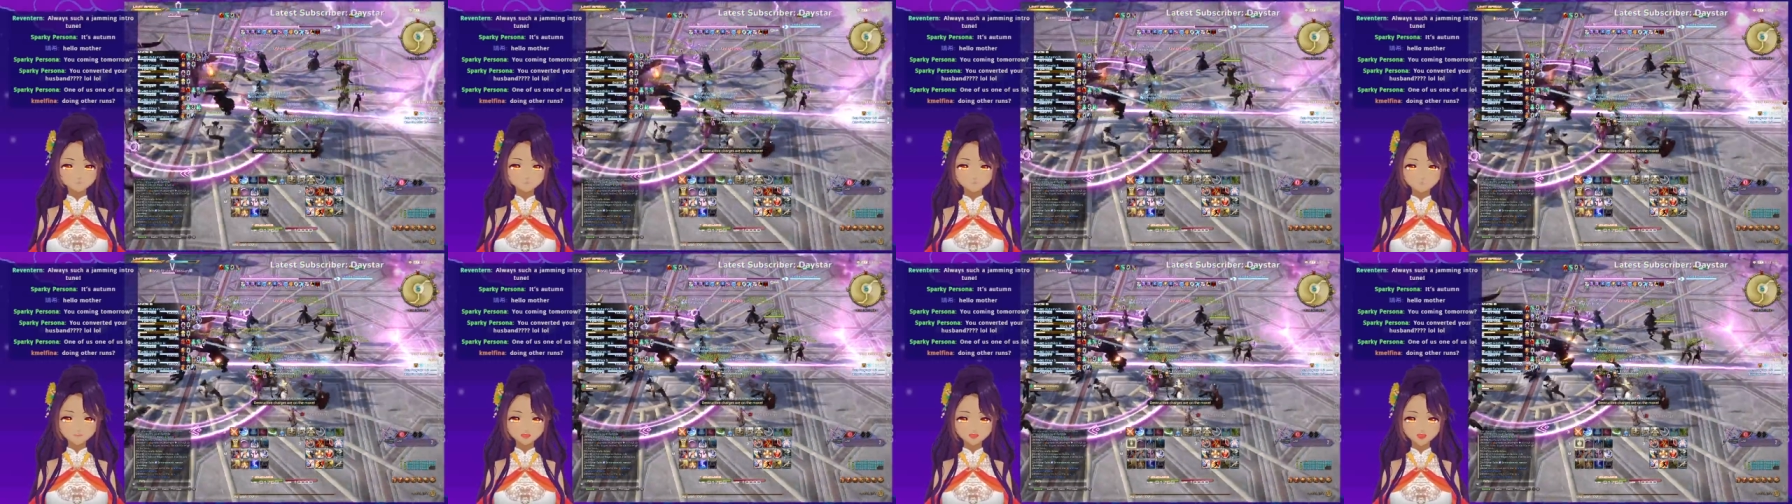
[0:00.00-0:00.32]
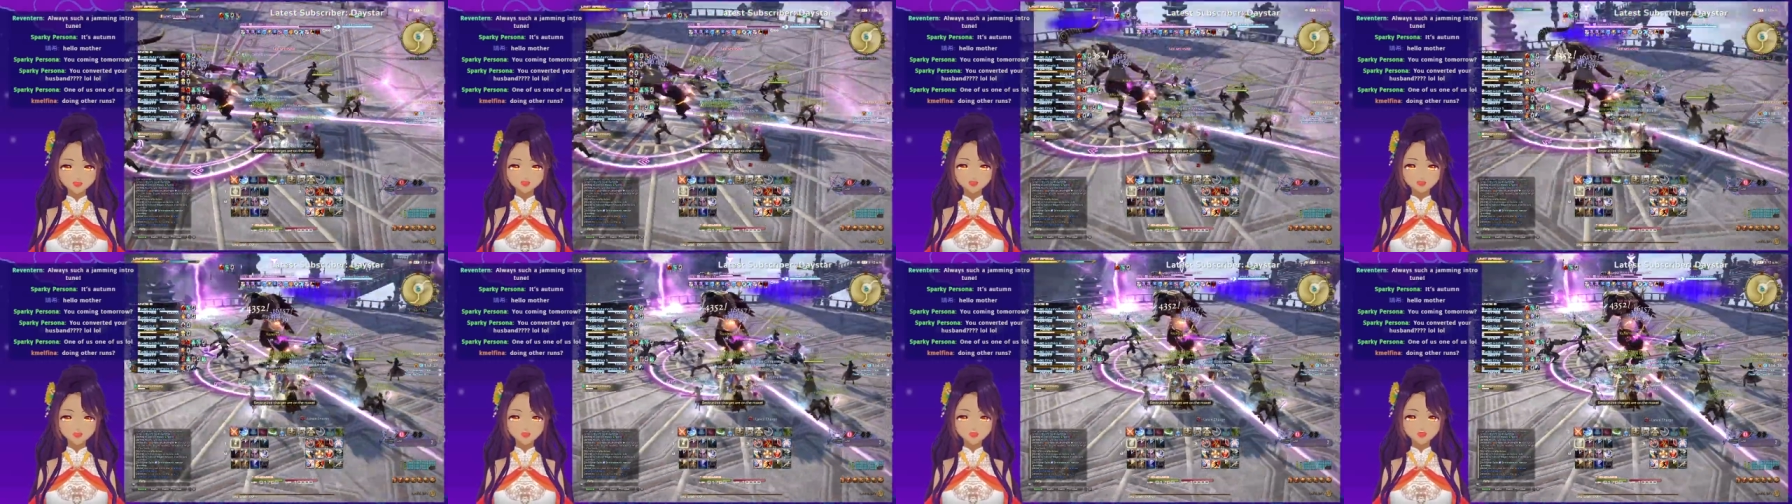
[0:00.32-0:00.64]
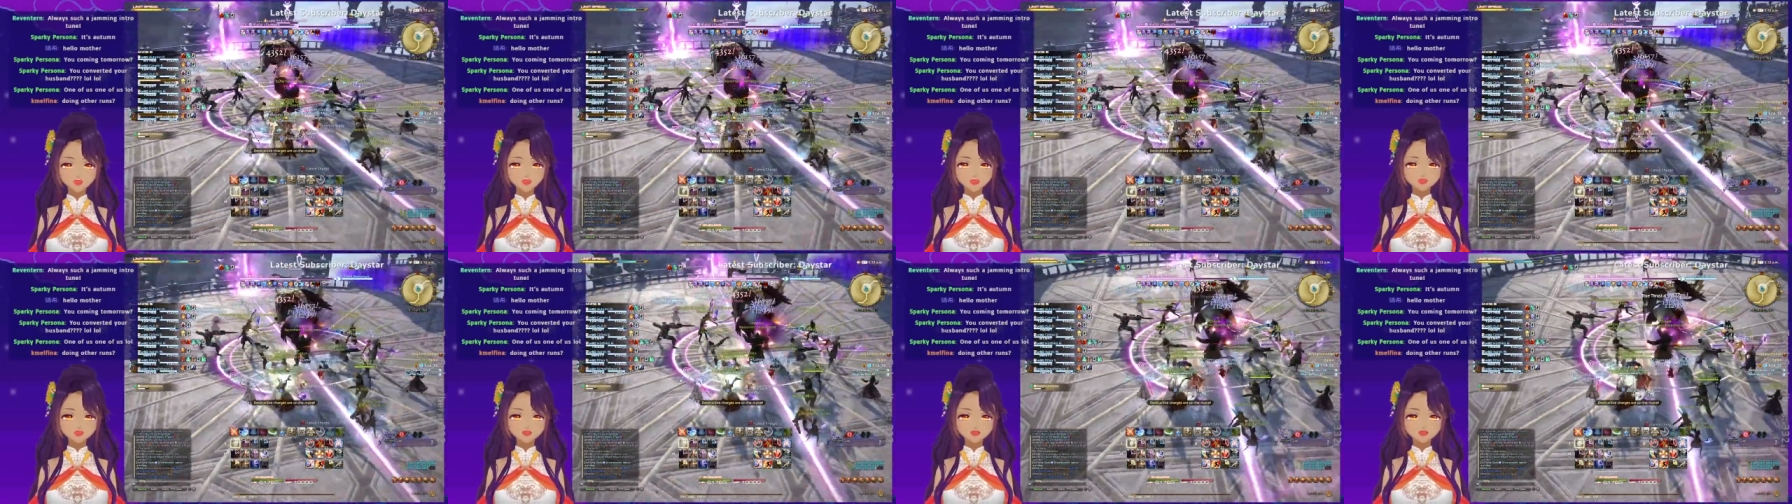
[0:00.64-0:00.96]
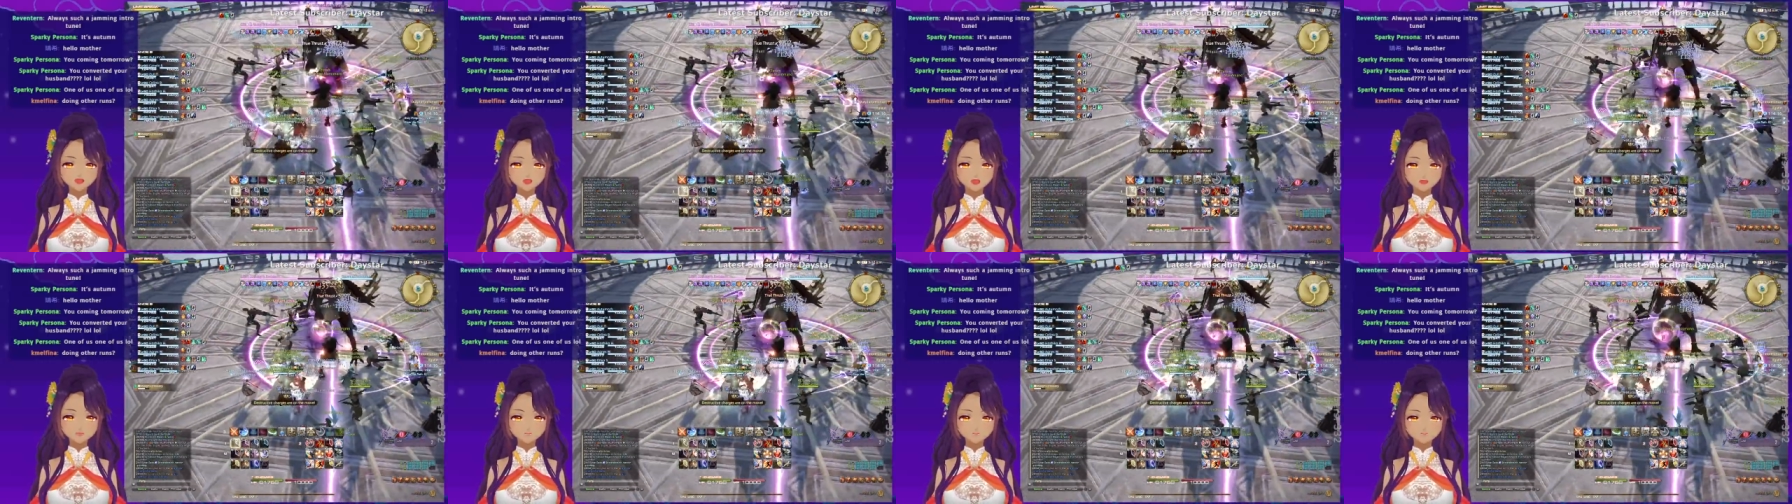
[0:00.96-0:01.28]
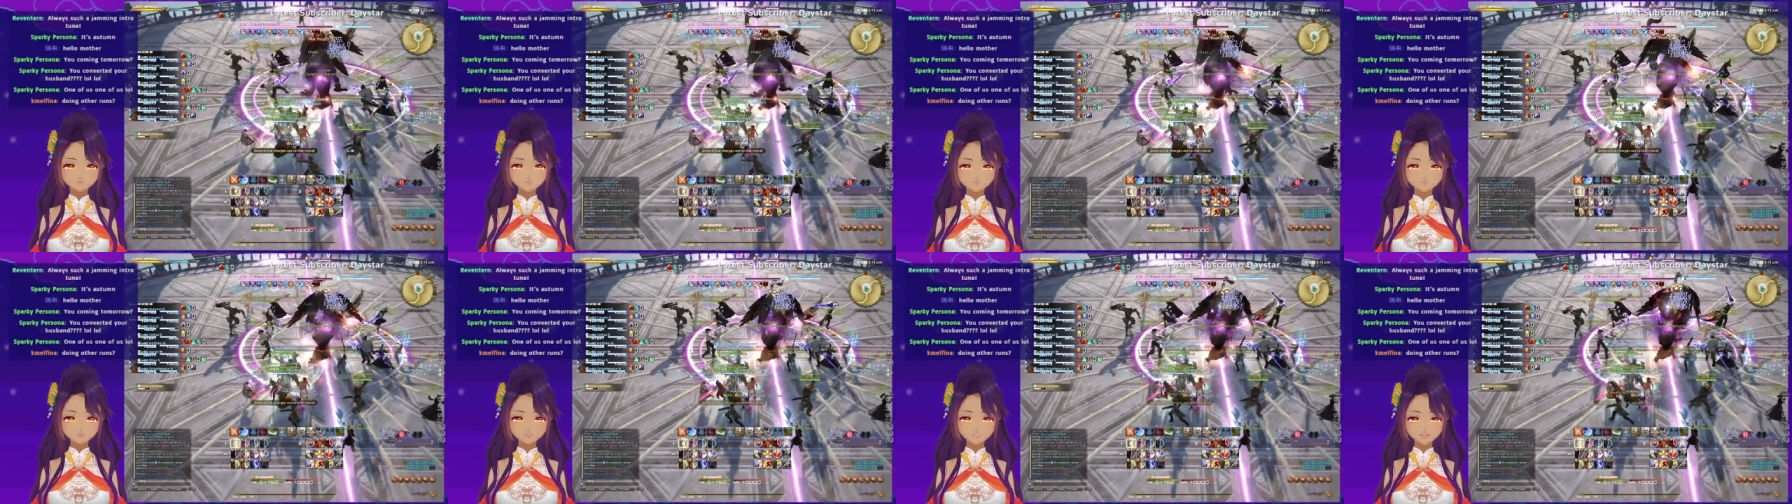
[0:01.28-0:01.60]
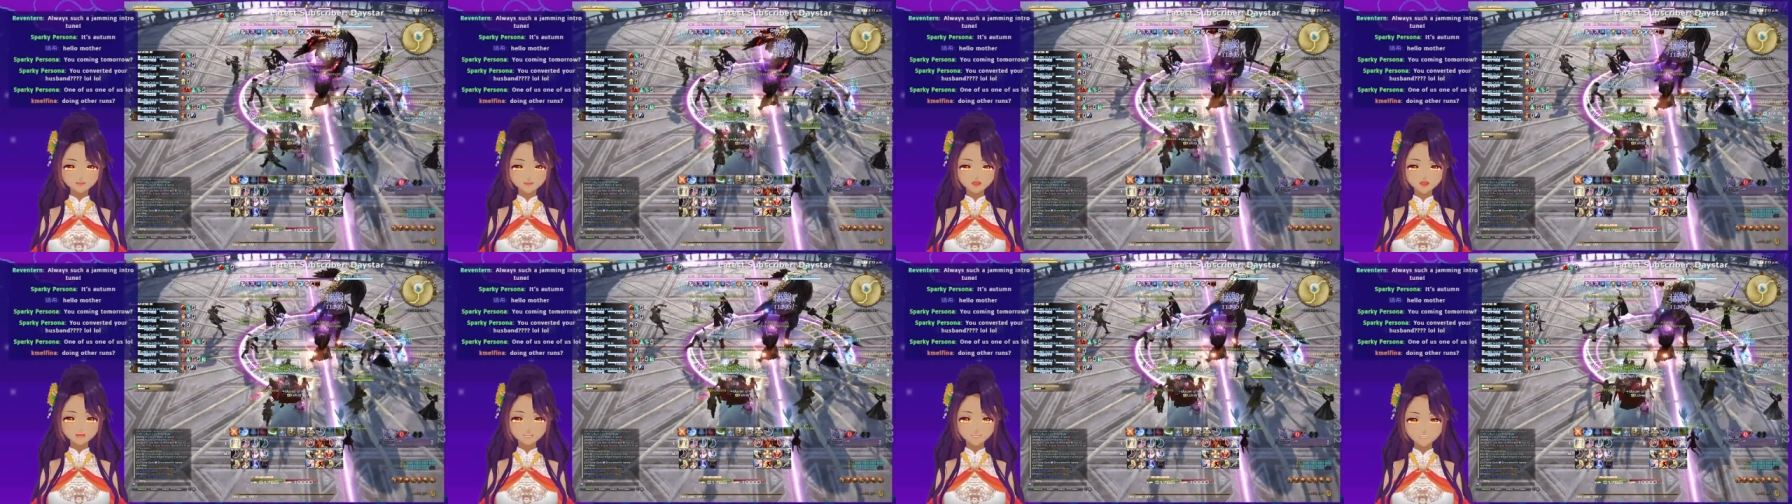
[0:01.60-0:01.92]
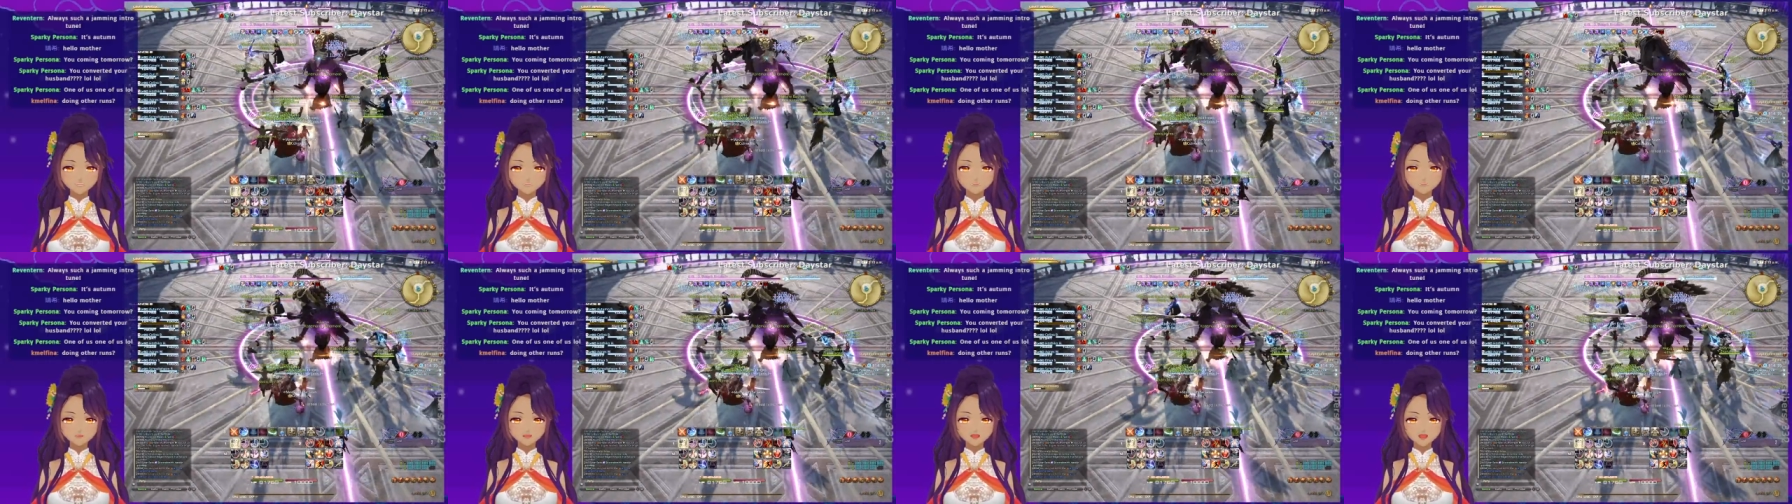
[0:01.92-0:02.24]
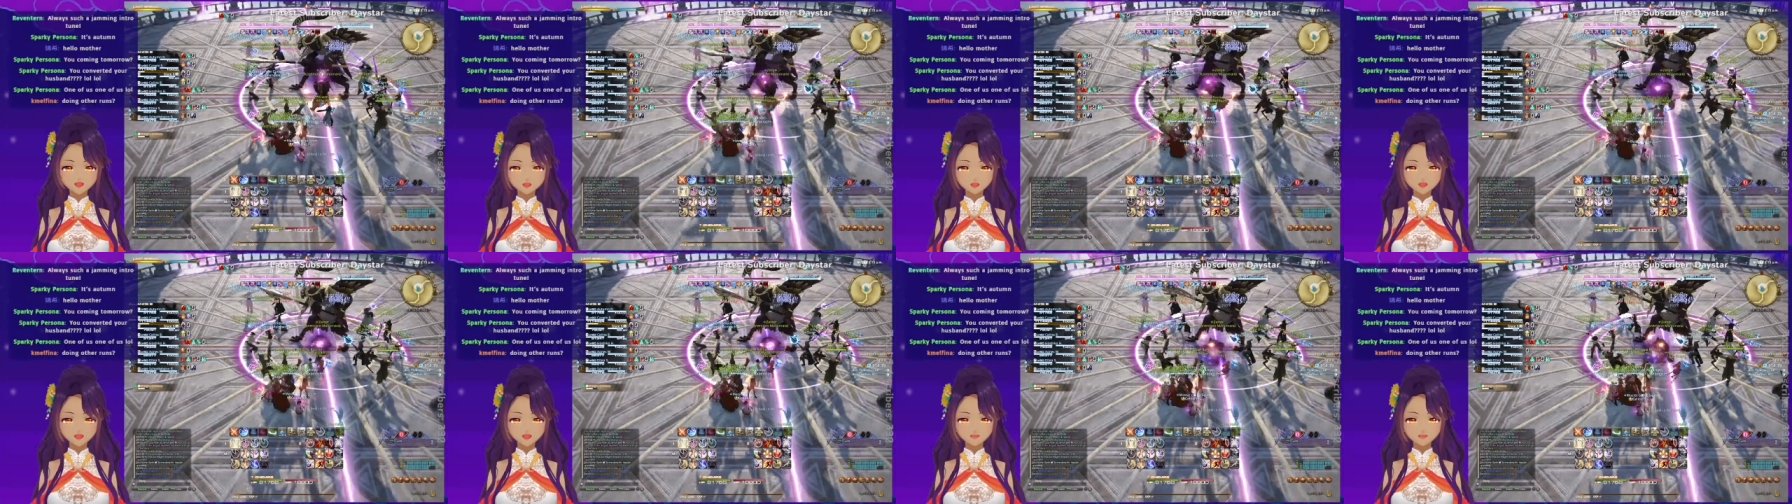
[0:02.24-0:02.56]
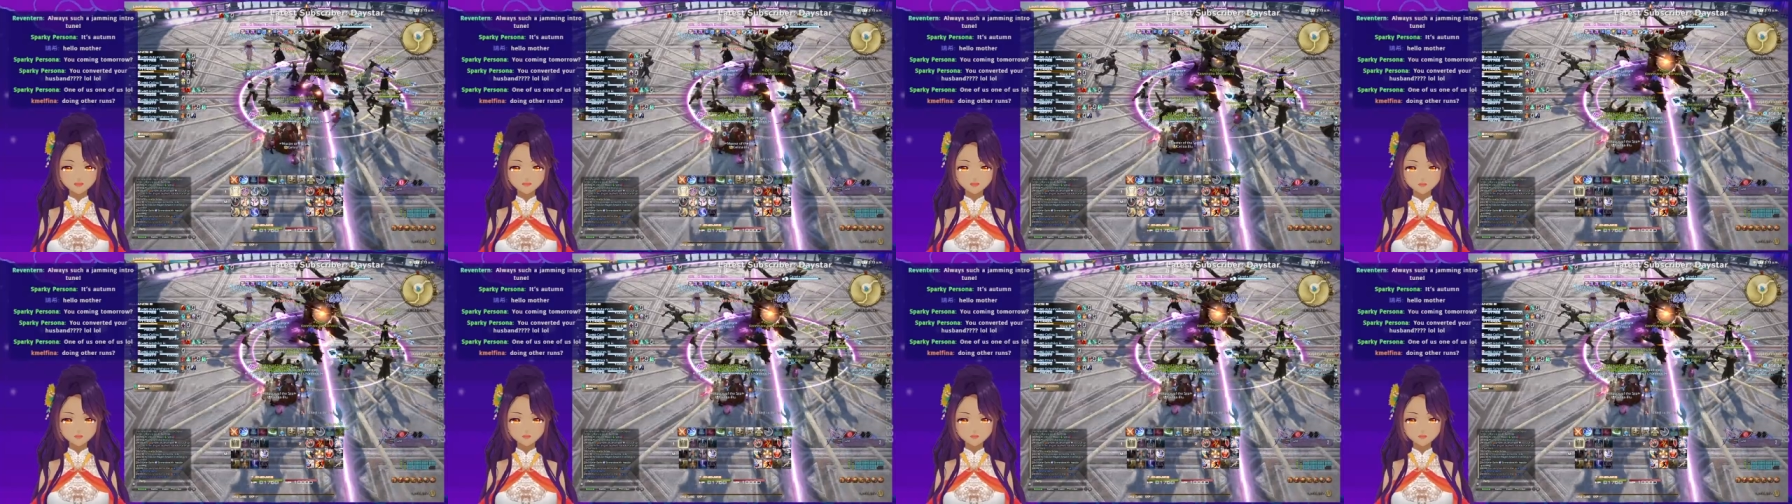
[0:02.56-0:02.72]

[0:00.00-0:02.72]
Oh, frick. Okay, hold on, I'm watching,